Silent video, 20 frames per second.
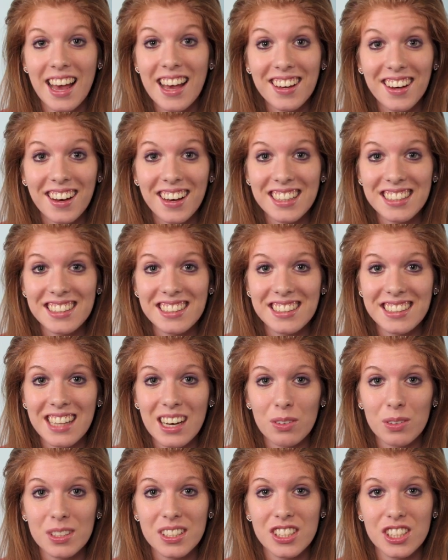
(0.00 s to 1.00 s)
Hey guys,
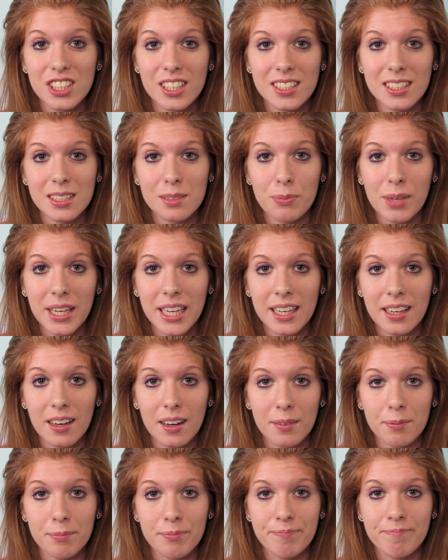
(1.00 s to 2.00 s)
that was just me,
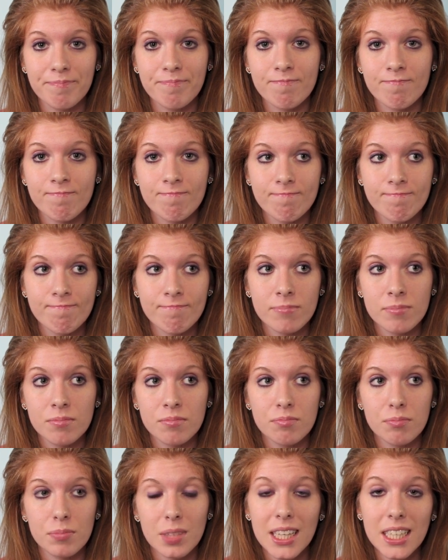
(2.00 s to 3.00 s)
um,
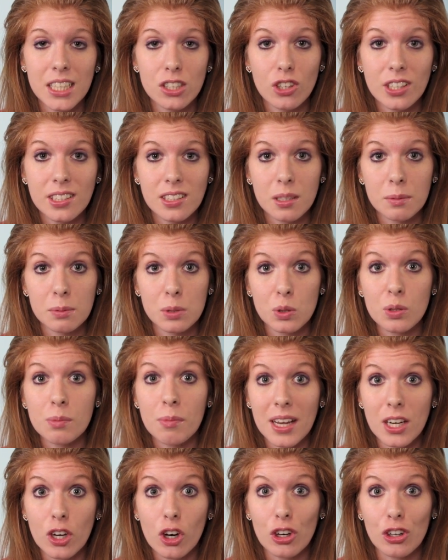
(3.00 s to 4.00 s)
playing dress-ups
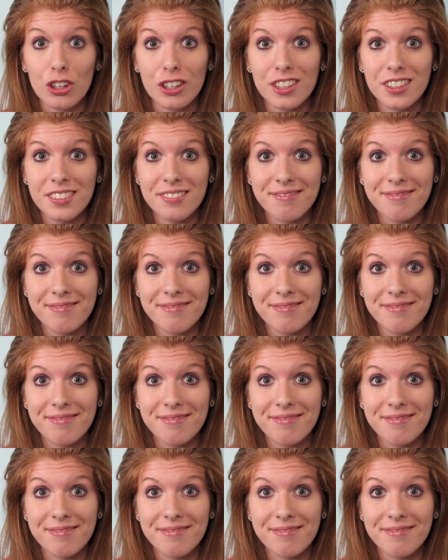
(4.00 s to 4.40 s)
with my dog.